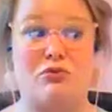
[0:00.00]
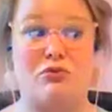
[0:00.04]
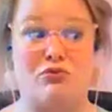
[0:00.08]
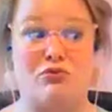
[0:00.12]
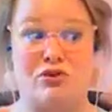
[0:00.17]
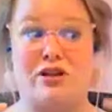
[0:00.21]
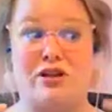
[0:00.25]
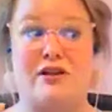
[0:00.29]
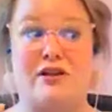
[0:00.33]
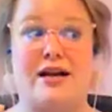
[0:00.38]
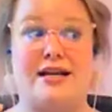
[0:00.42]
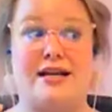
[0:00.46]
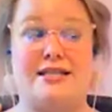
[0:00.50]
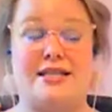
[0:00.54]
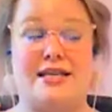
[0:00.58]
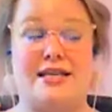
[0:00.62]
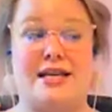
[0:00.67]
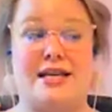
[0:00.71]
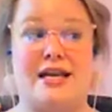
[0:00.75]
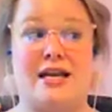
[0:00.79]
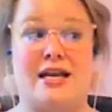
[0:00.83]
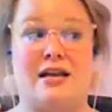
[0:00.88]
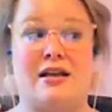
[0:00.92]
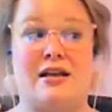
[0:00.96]

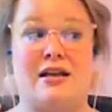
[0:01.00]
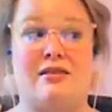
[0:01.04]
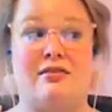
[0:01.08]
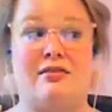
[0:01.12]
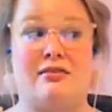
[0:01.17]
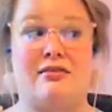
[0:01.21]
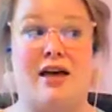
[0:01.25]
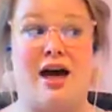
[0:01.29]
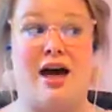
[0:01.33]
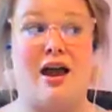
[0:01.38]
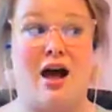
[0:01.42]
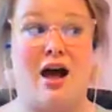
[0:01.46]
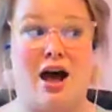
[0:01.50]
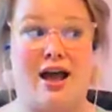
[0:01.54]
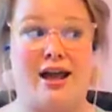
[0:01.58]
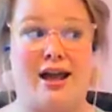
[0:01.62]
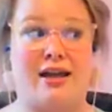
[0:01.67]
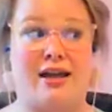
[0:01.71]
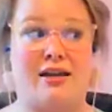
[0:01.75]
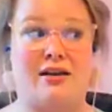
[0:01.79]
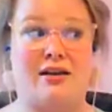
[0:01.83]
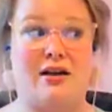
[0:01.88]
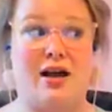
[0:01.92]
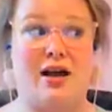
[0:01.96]
realizing that
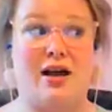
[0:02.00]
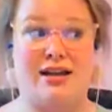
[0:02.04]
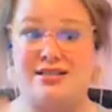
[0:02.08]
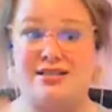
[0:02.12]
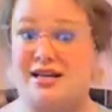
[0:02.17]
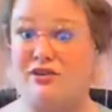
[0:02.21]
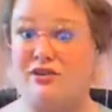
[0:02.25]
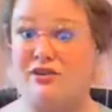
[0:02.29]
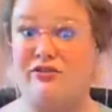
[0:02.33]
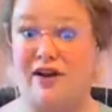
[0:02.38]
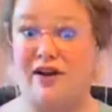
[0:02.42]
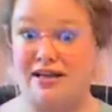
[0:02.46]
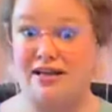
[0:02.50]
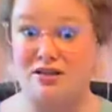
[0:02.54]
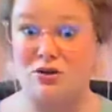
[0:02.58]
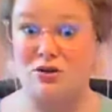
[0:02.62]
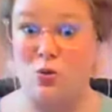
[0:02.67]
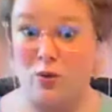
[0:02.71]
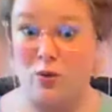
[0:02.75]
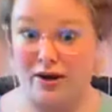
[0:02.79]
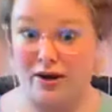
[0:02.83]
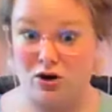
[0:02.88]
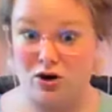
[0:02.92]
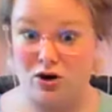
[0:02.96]
I identify as
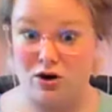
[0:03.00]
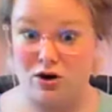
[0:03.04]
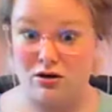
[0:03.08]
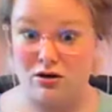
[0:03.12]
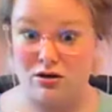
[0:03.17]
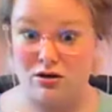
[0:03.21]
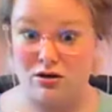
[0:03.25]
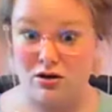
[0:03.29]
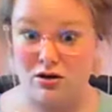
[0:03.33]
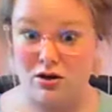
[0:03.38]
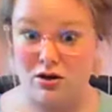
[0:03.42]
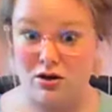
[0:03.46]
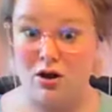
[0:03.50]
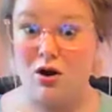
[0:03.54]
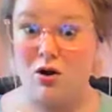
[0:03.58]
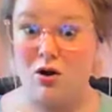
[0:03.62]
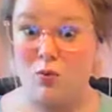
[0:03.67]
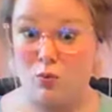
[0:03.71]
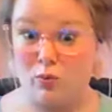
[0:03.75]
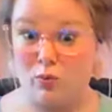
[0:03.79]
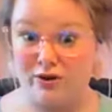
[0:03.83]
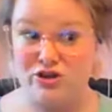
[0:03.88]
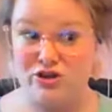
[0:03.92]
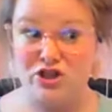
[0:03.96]
queer,
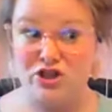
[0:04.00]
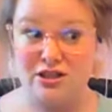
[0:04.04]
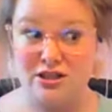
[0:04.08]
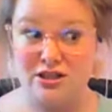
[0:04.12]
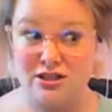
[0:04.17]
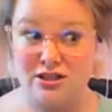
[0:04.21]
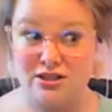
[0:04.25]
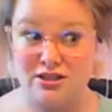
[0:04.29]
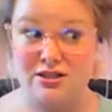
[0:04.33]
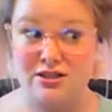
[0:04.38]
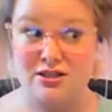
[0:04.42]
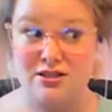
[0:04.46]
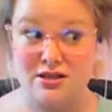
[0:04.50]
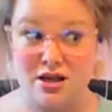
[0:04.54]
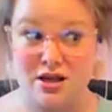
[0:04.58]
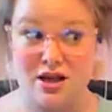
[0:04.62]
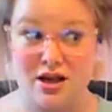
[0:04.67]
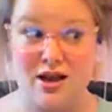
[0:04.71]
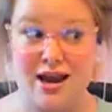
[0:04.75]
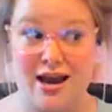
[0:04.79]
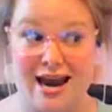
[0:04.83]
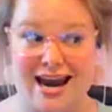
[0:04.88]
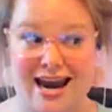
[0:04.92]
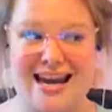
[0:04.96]
which is
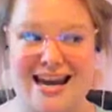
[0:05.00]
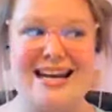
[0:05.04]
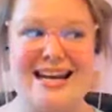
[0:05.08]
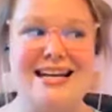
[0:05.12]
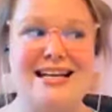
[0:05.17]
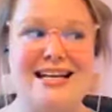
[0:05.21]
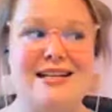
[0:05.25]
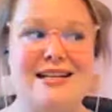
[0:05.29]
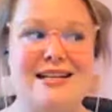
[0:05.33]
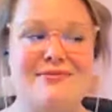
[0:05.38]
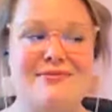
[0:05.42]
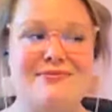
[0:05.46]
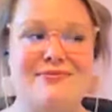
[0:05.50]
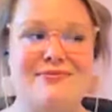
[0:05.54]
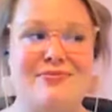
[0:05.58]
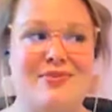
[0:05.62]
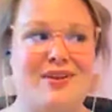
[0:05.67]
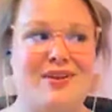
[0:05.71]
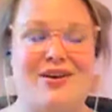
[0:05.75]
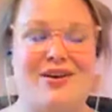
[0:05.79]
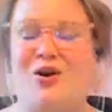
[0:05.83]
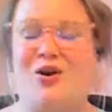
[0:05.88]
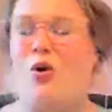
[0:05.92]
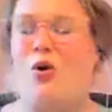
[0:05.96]
a
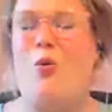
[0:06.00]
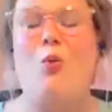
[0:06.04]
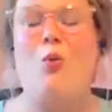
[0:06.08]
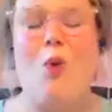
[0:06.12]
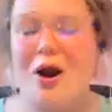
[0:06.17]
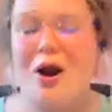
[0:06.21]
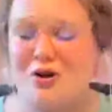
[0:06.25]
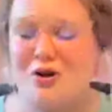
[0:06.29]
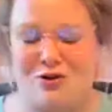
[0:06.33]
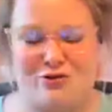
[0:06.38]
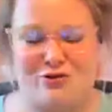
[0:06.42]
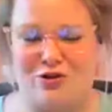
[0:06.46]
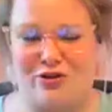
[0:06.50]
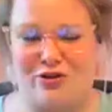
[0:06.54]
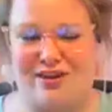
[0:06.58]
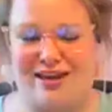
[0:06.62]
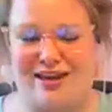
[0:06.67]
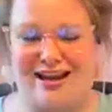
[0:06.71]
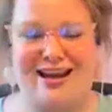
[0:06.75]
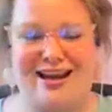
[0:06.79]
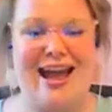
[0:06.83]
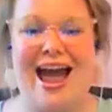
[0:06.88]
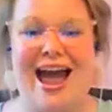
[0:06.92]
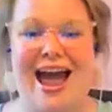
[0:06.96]
wonderful
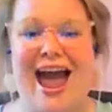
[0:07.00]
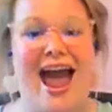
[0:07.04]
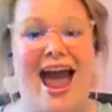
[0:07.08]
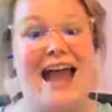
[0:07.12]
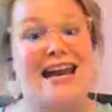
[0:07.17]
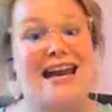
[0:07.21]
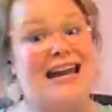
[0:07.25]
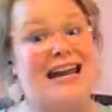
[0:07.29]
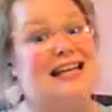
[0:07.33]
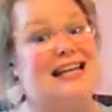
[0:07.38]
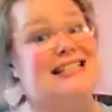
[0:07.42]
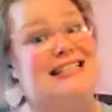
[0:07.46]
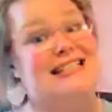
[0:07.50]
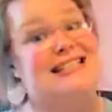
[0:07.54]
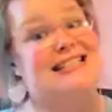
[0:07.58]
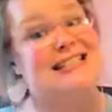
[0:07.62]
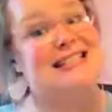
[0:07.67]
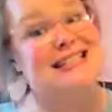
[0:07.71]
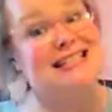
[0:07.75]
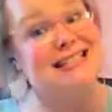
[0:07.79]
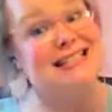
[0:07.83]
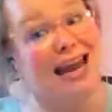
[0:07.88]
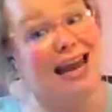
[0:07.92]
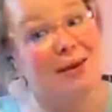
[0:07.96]
thing and a
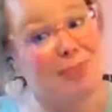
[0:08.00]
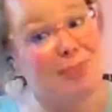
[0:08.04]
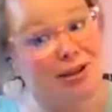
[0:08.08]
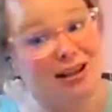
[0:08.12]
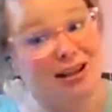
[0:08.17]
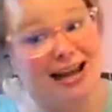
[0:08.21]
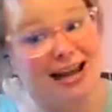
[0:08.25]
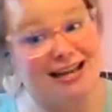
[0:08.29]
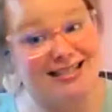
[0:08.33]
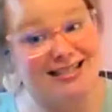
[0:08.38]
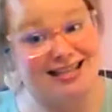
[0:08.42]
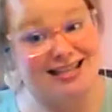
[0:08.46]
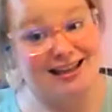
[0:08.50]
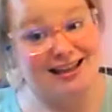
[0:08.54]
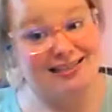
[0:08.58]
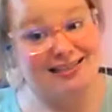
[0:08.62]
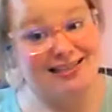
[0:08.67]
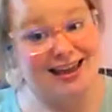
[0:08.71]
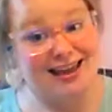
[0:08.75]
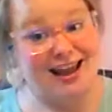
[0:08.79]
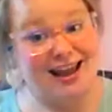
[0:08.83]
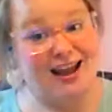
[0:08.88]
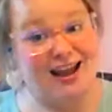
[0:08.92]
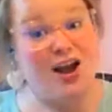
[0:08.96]
destabilizing
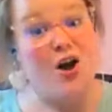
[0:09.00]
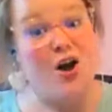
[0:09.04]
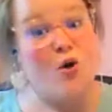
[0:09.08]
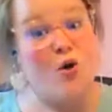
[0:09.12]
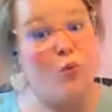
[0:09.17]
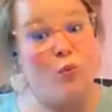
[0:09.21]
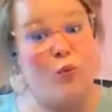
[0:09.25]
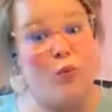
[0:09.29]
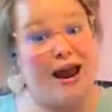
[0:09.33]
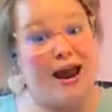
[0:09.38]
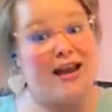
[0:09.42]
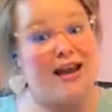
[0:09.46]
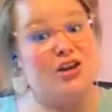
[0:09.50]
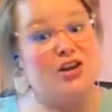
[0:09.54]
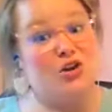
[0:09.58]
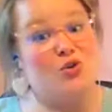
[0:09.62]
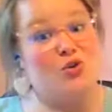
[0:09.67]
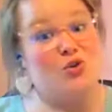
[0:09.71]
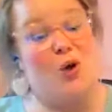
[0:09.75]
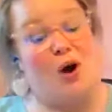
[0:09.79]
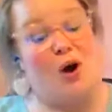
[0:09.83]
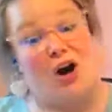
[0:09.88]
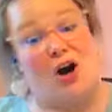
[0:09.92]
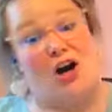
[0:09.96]
thing when
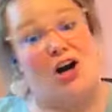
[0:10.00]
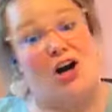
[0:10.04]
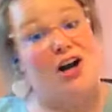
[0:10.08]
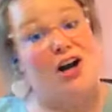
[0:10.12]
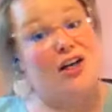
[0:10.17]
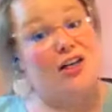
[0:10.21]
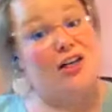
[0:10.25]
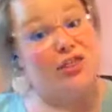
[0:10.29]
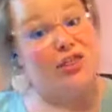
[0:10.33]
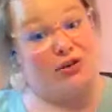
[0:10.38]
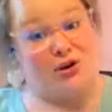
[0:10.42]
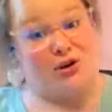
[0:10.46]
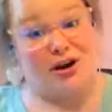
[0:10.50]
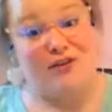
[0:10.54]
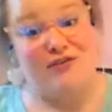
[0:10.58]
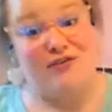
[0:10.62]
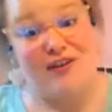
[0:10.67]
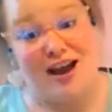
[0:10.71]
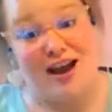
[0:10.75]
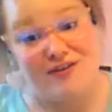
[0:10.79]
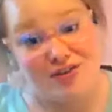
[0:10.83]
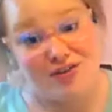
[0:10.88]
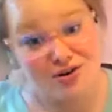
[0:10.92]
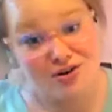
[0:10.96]
you are
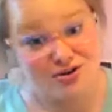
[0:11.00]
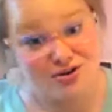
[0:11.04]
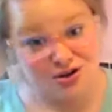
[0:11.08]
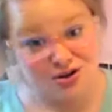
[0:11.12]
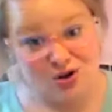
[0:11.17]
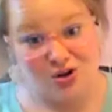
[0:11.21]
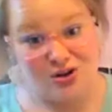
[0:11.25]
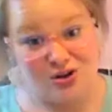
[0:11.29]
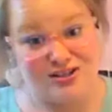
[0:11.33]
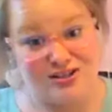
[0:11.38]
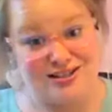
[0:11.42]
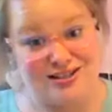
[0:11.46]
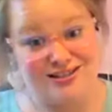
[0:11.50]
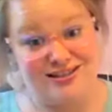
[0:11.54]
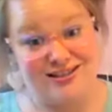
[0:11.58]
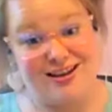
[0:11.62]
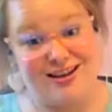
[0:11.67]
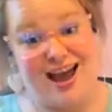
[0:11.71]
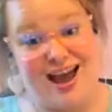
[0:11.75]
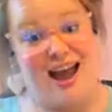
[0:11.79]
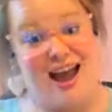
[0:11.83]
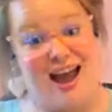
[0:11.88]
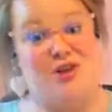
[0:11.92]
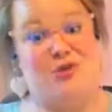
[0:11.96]
35 years old
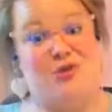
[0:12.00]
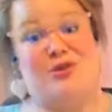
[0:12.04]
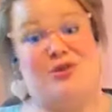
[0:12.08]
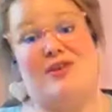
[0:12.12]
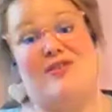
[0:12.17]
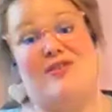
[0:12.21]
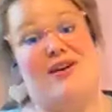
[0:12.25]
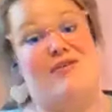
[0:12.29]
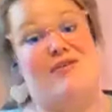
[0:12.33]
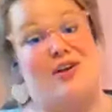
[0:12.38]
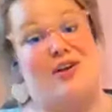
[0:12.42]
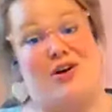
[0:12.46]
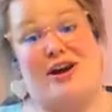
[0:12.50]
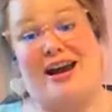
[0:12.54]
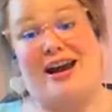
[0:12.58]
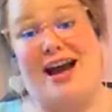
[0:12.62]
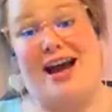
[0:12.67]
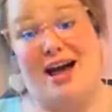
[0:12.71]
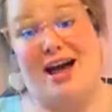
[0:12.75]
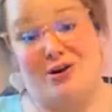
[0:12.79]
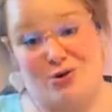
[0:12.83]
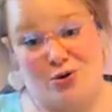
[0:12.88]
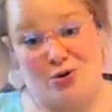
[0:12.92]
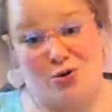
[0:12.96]
and you live a very
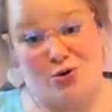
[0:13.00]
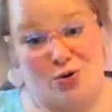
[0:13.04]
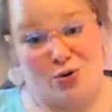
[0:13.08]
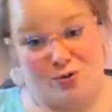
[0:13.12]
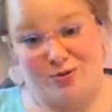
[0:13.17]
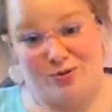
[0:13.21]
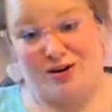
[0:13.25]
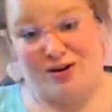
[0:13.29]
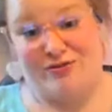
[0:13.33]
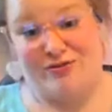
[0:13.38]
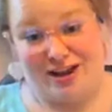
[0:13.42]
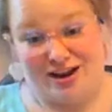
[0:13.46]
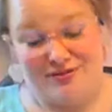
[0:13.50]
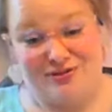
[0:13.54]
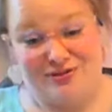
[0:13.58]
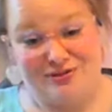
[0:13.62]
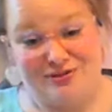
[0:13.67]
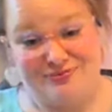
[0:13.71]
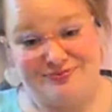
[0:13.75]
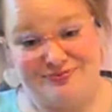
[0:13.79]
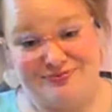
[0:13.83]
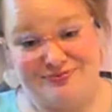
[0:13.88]
heteronormative life.